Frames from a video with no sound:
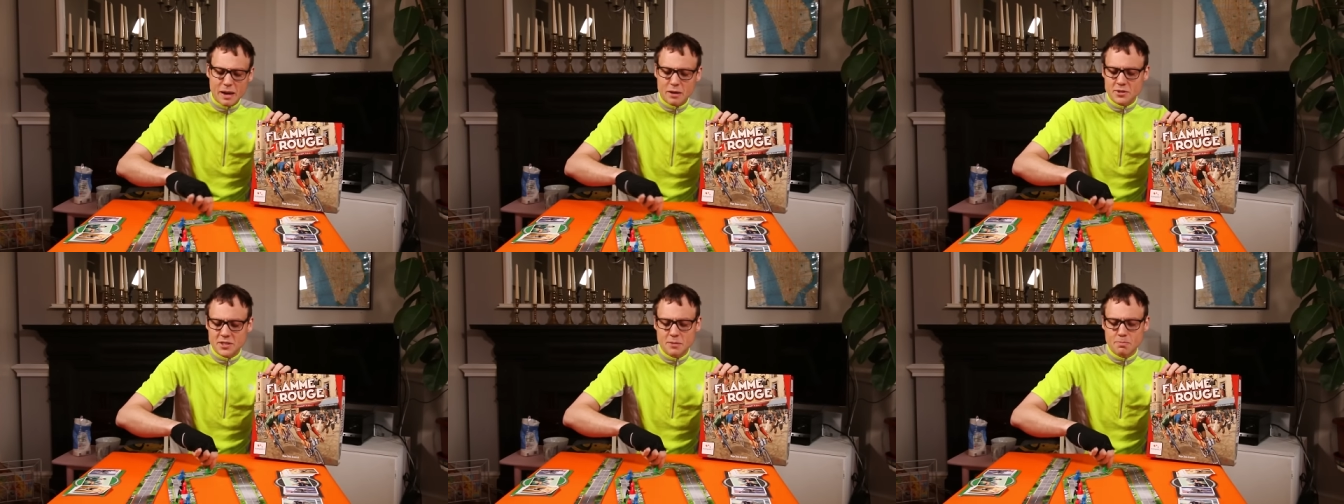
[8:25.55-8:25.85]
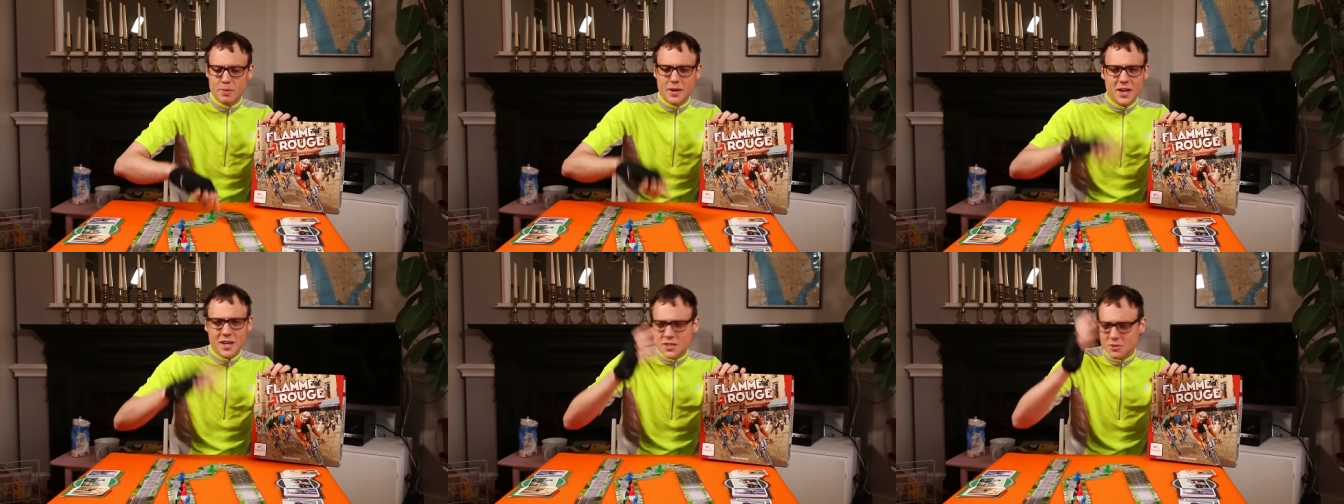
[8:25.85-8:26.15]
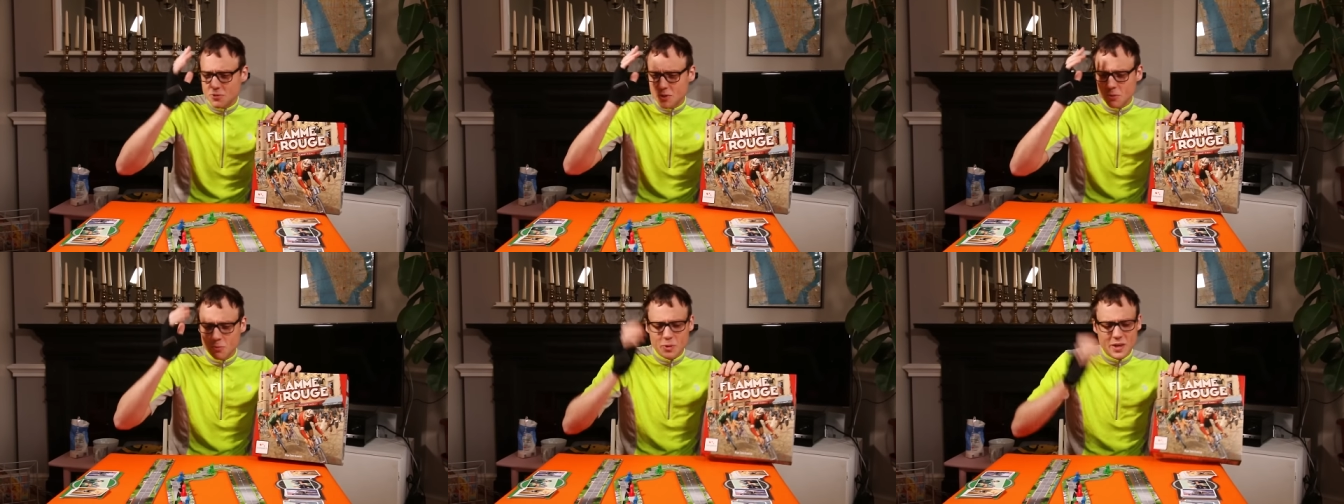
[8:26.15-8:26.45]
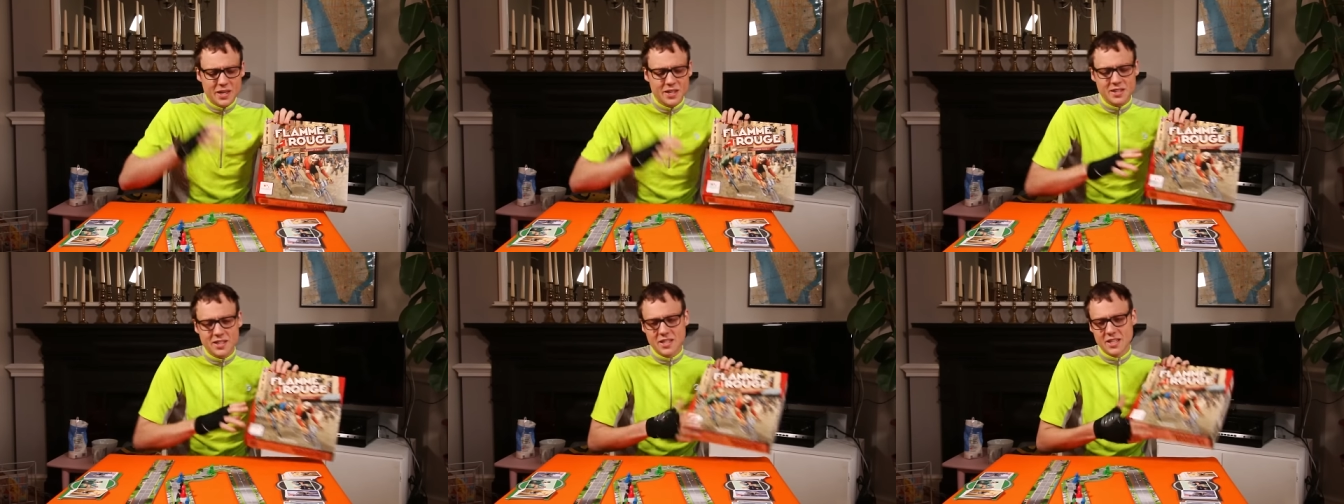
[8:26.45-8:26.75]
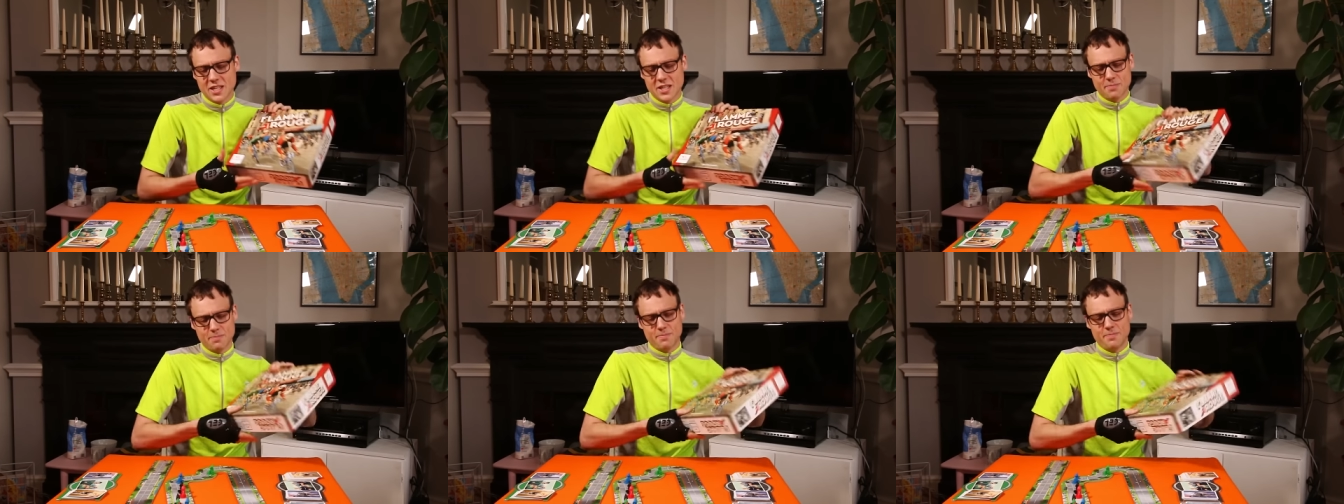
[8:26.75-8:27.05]
mountain pass with the wind
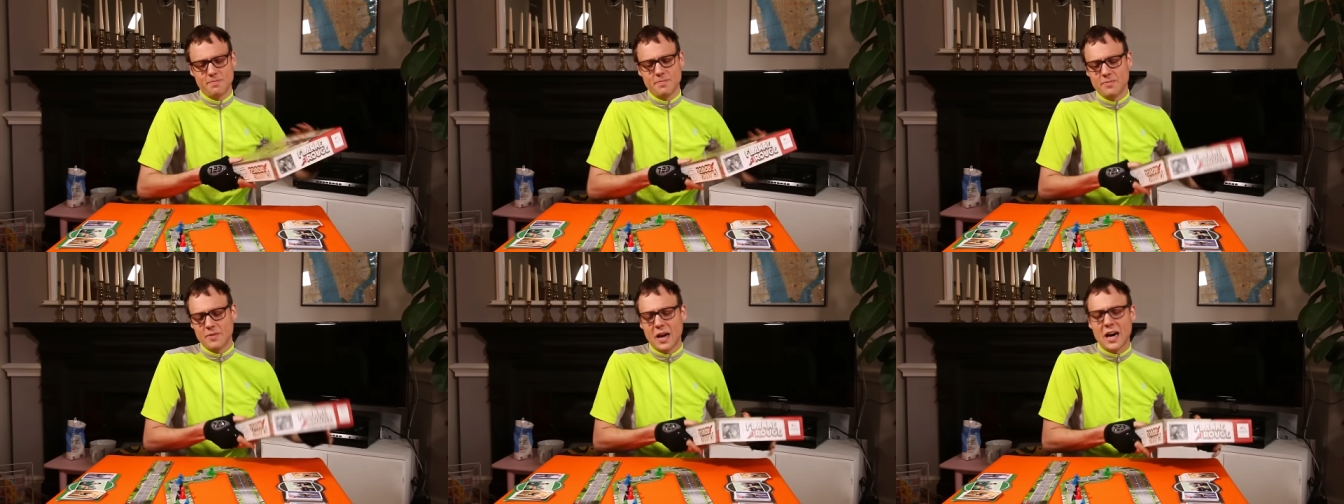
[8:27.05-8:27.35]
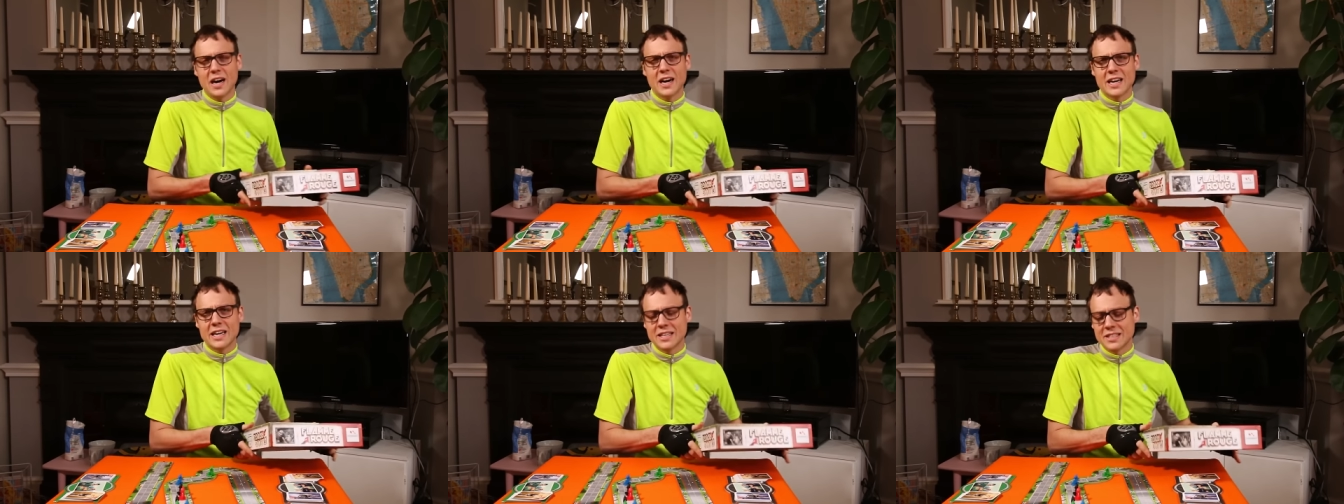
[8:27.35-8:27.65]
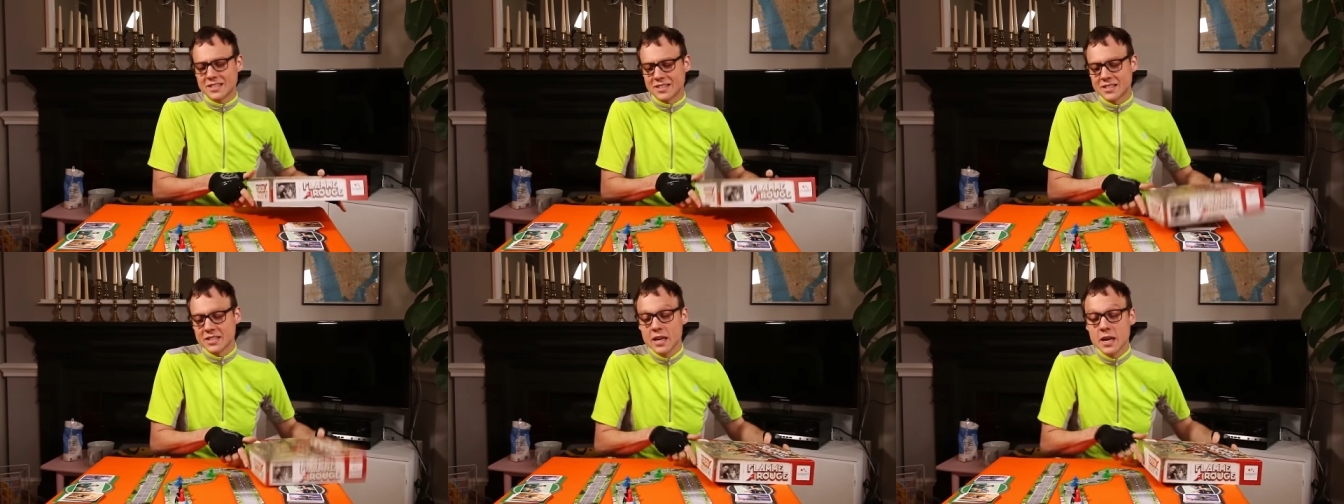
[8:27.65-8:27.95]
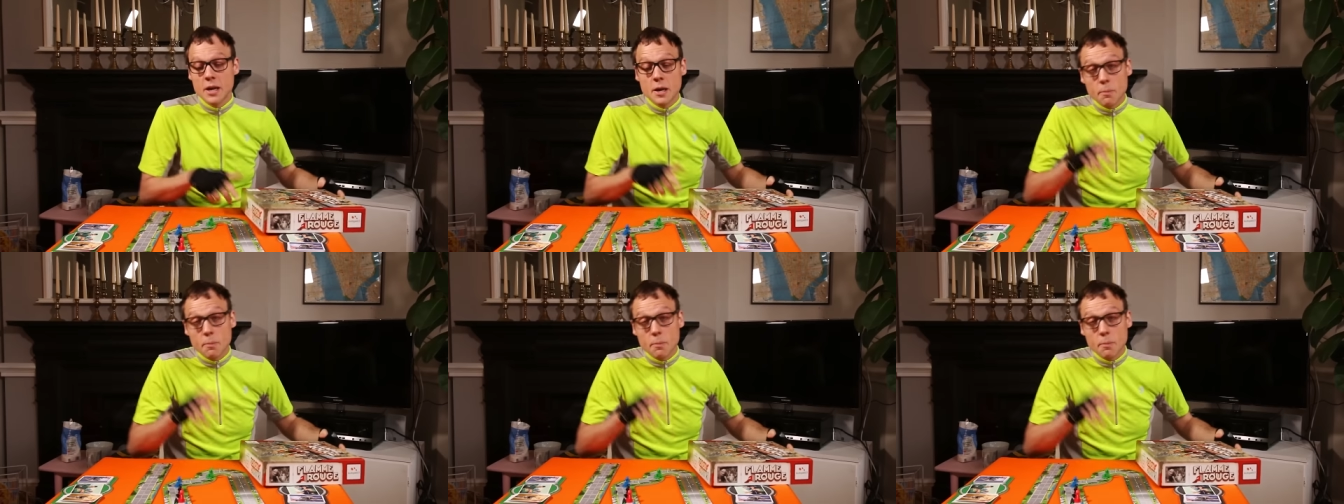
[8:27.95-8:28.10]
in your eyes.